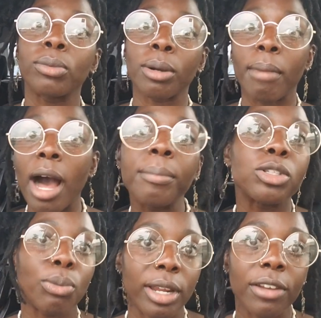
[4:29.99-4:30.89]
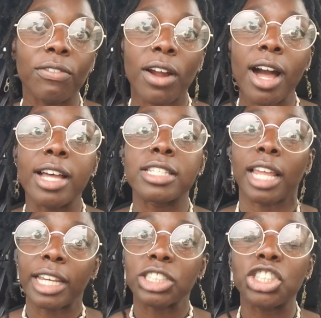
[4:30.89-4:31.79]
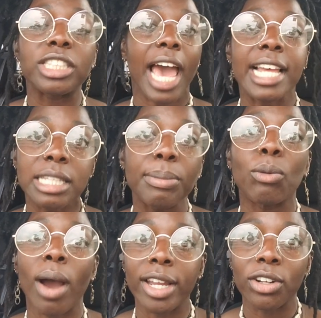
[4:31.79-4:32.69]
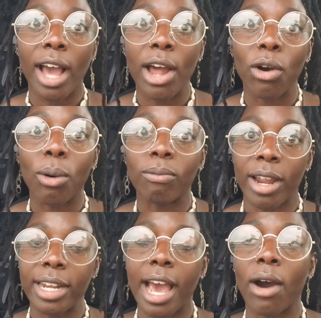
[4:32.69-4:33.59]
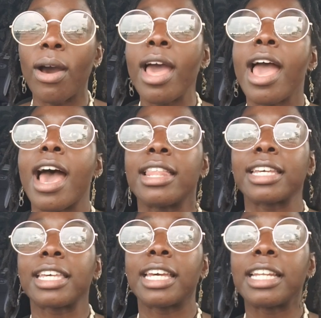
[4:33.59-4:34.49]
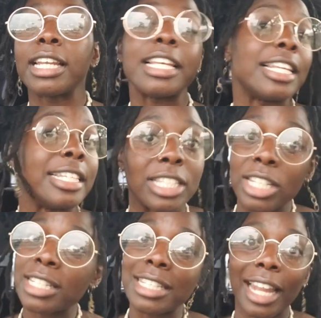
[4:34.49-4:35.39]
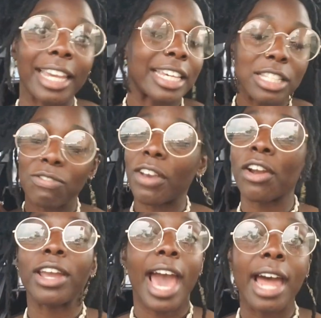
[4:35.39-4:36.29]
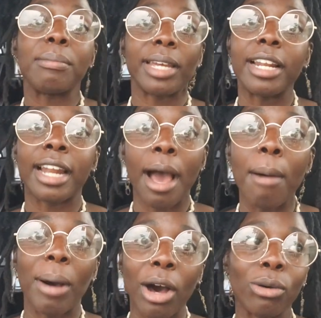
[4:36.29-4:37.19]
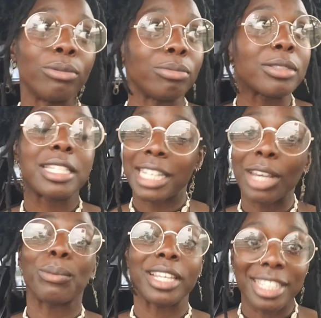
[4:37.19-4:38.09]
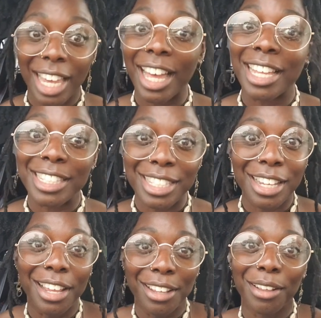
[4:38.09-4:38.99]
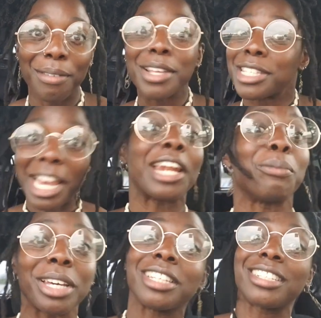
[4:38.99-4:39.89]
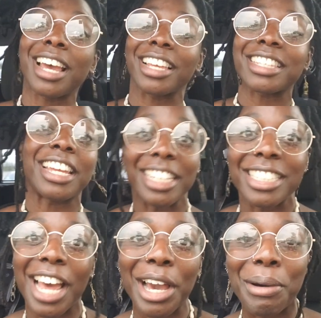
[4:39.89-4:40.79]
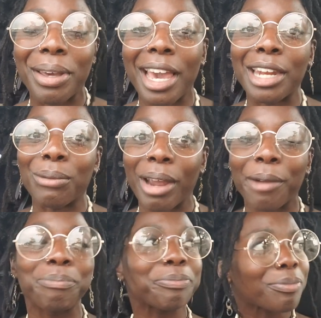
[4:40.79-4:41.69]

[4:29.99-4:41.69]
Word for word: Your mom is waiting for us. Like, she's asking me why you're not home right now. And the kid is just like, he's very adamant about sticking with his guns, saying it with his chest, and he's not going anywhere.